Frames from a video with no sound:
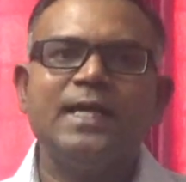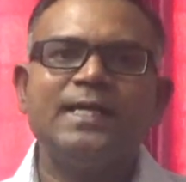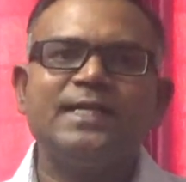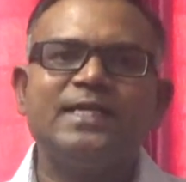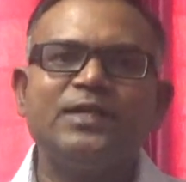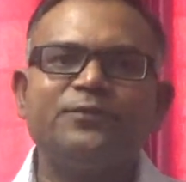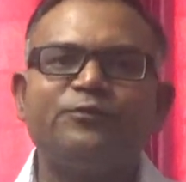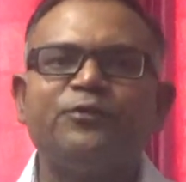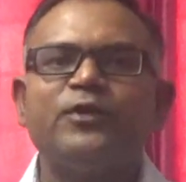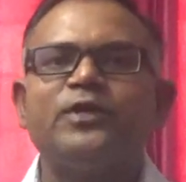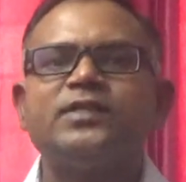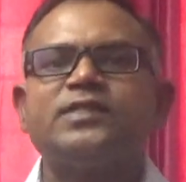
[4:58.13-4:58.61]

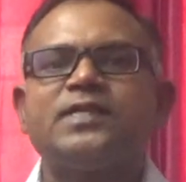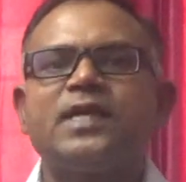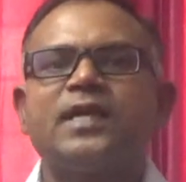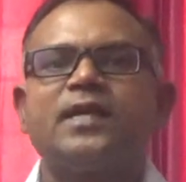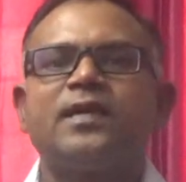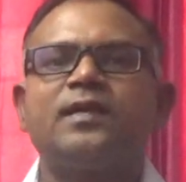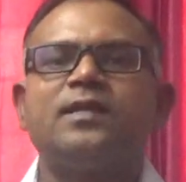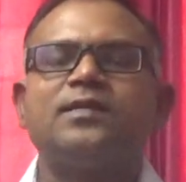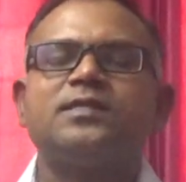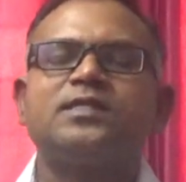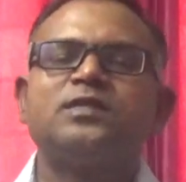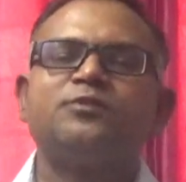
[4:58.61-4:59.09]
defense
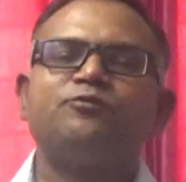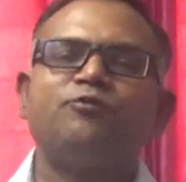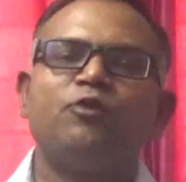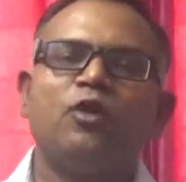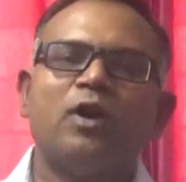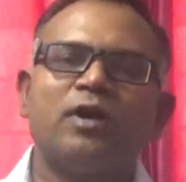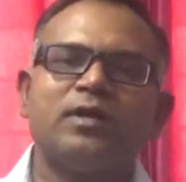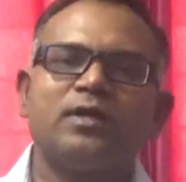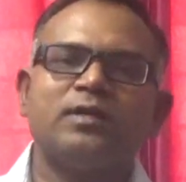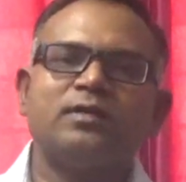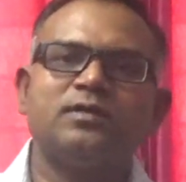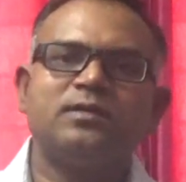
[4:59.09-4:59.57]
against
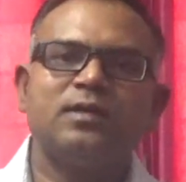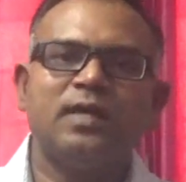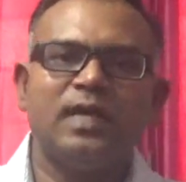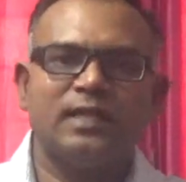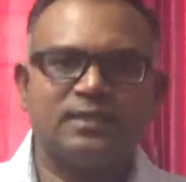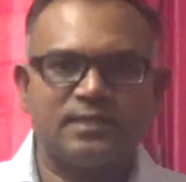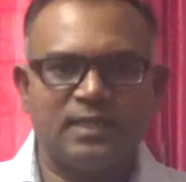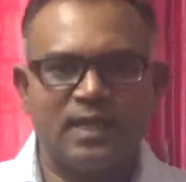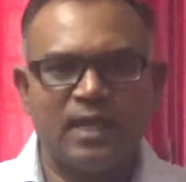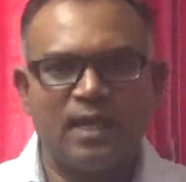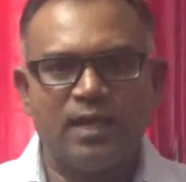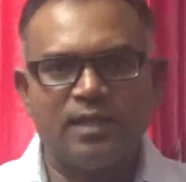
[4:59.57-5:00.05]
foreign
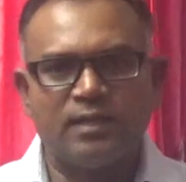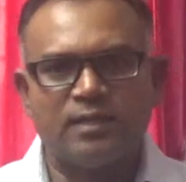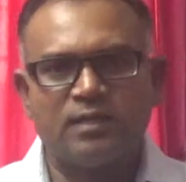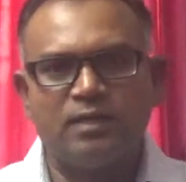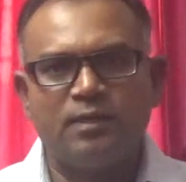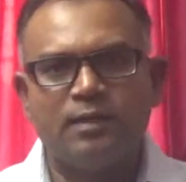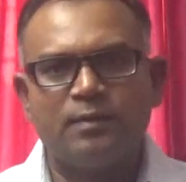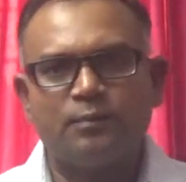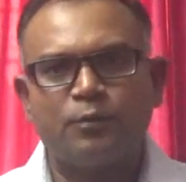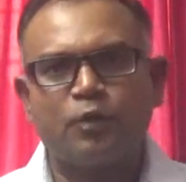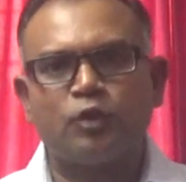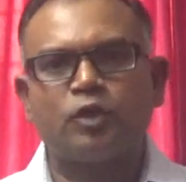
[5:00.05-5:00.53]
attack,
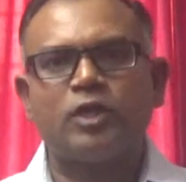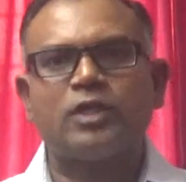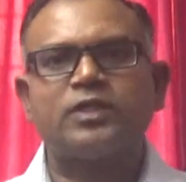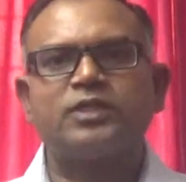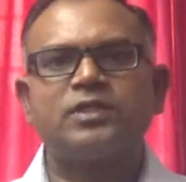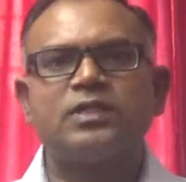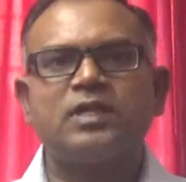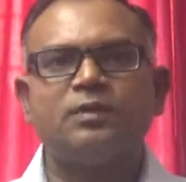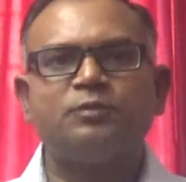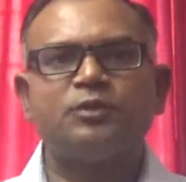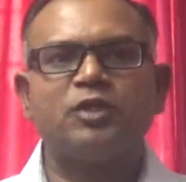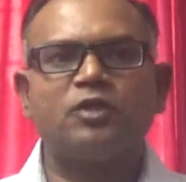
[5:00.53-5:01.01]

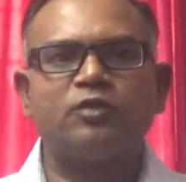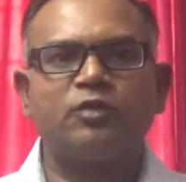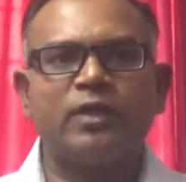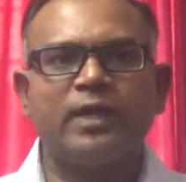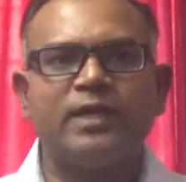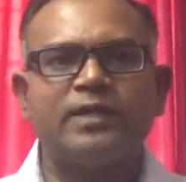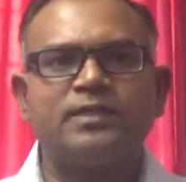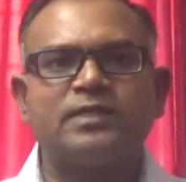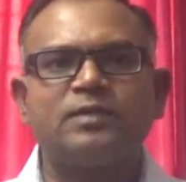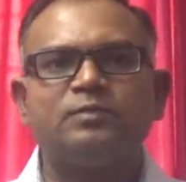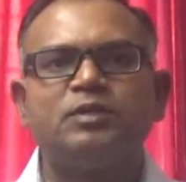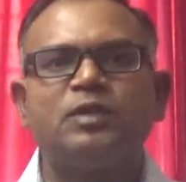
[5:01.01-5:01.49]
protection of the
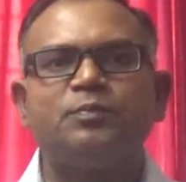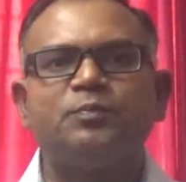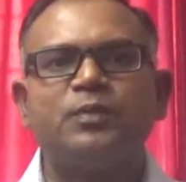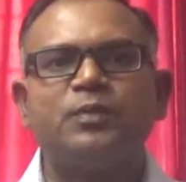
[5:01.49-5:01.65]
rights of the